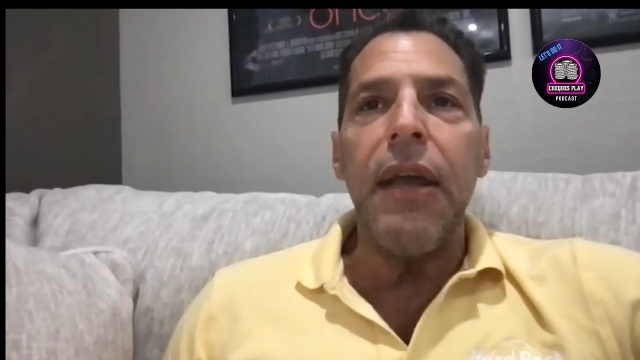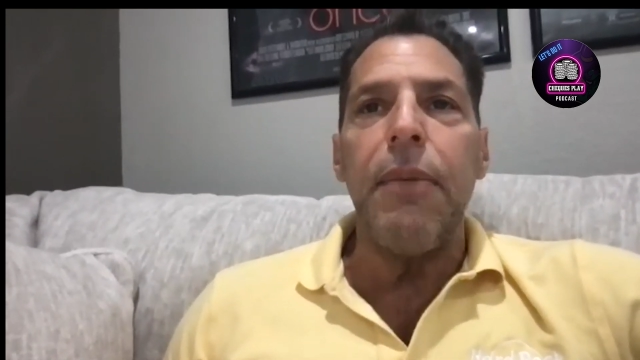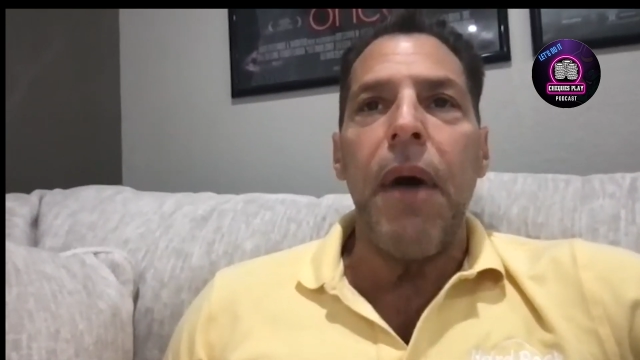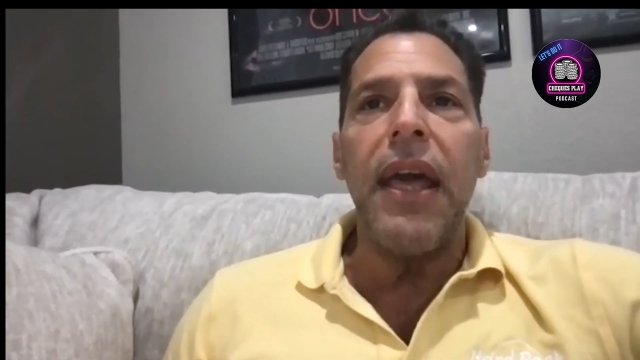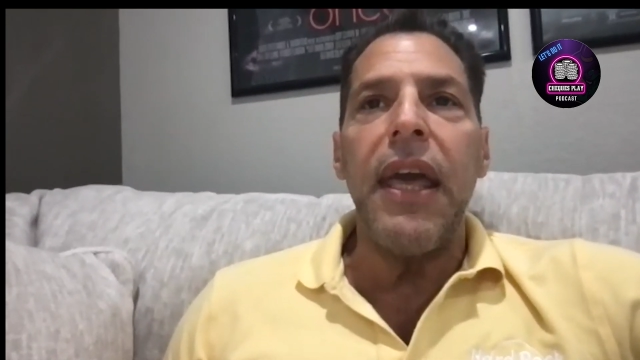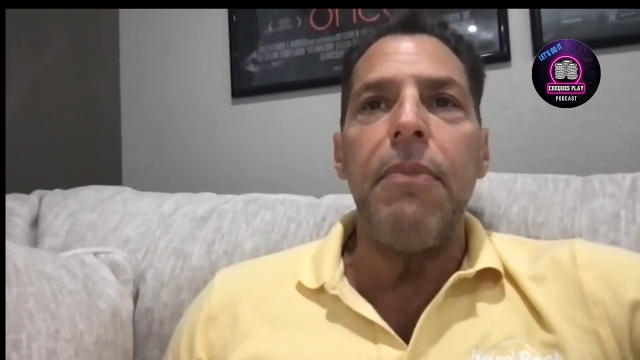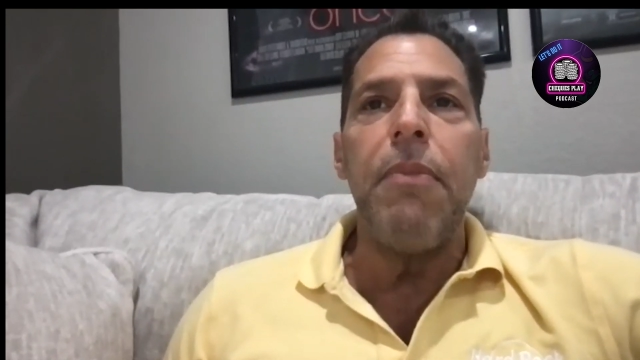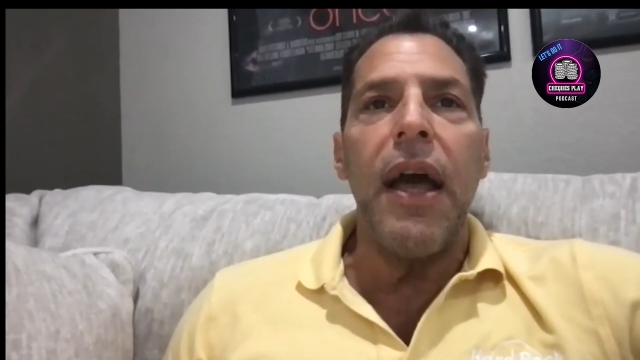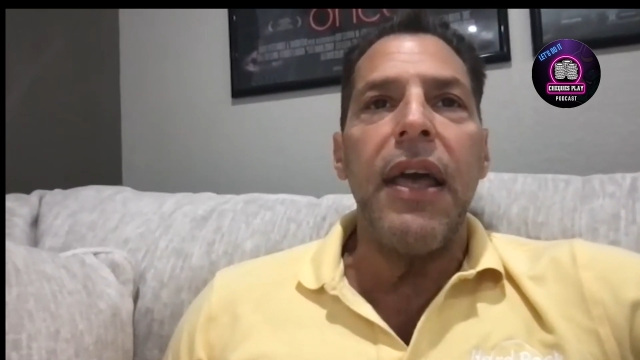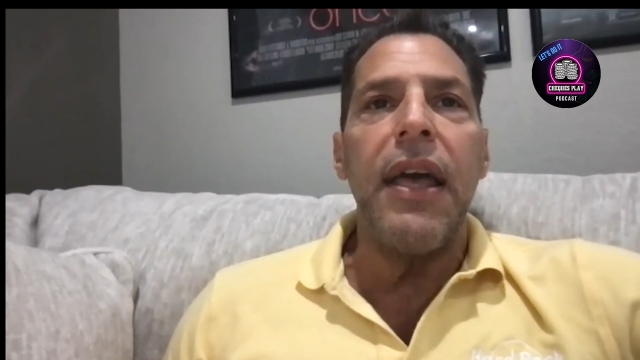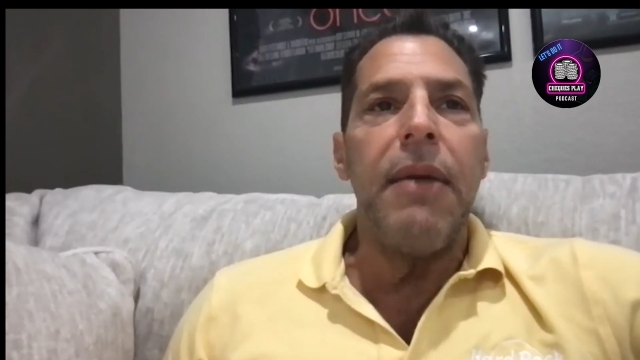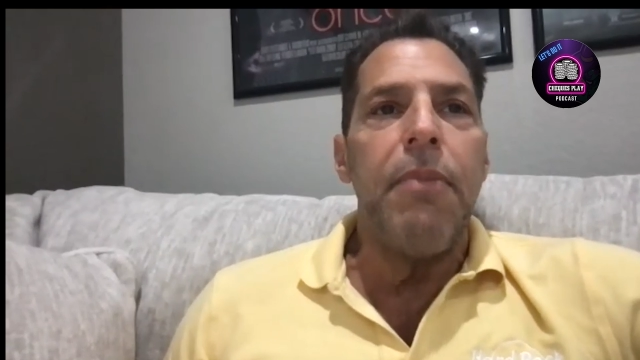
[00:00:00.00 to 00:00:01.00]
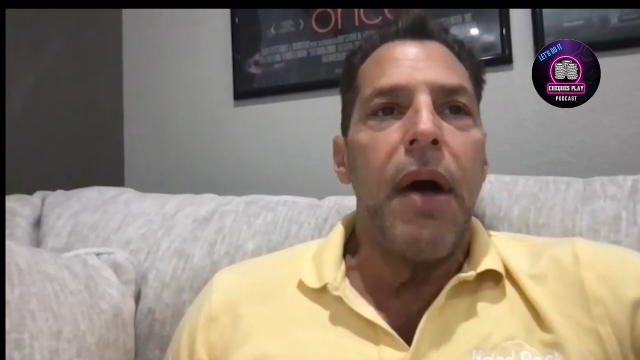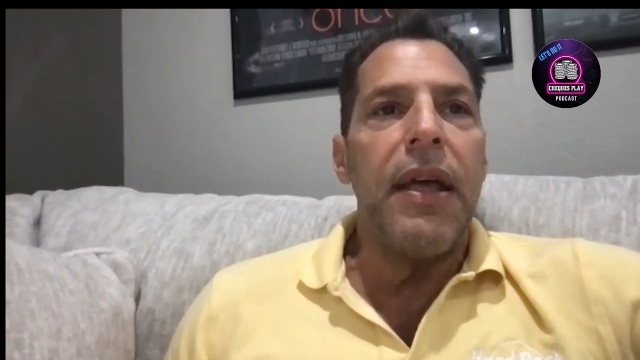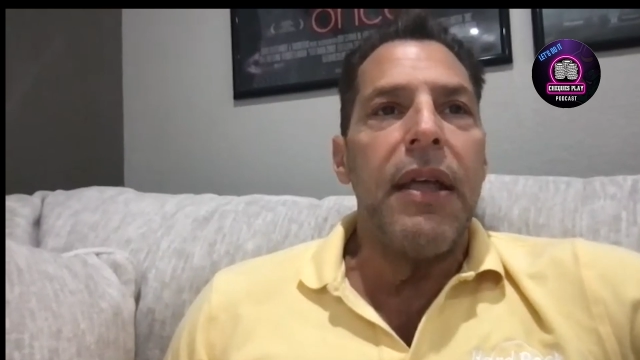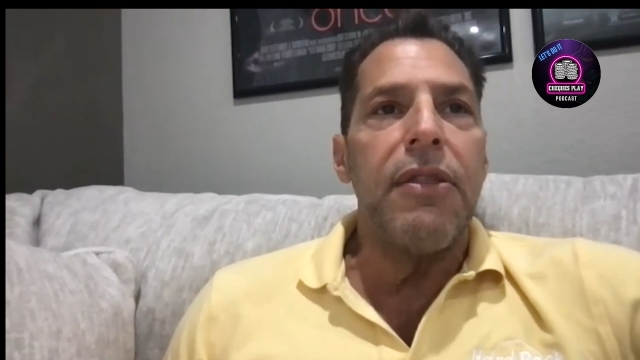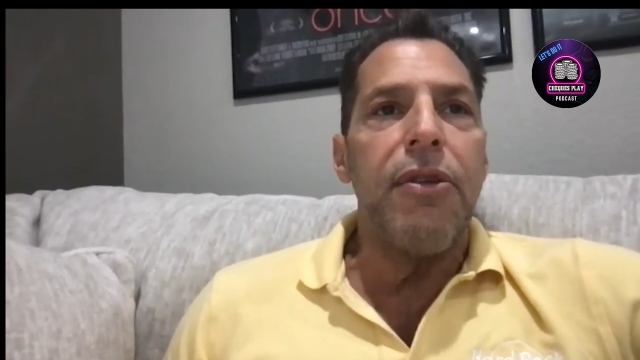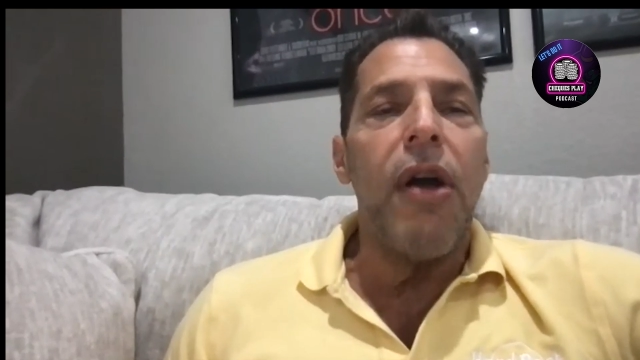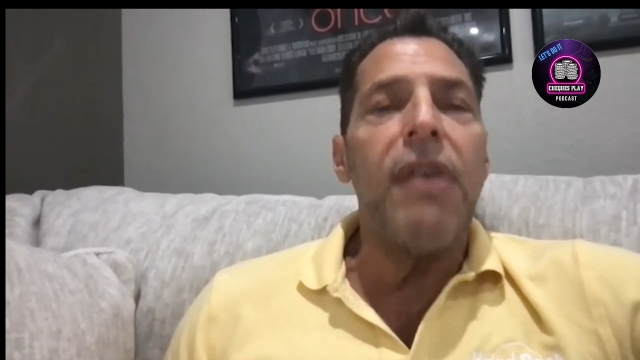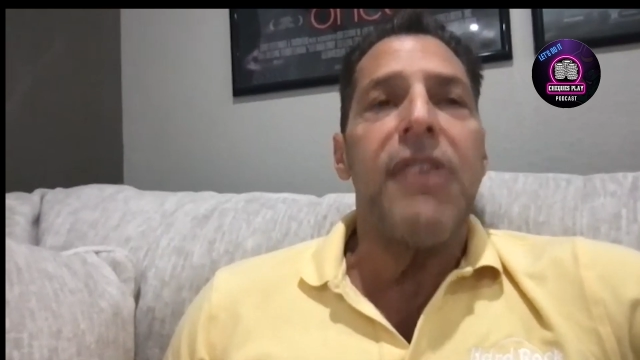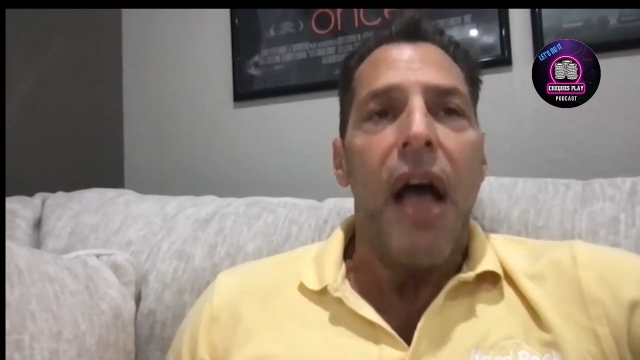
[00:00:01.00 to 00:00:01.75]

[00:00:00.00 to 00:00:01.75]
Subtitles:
in my thoughts?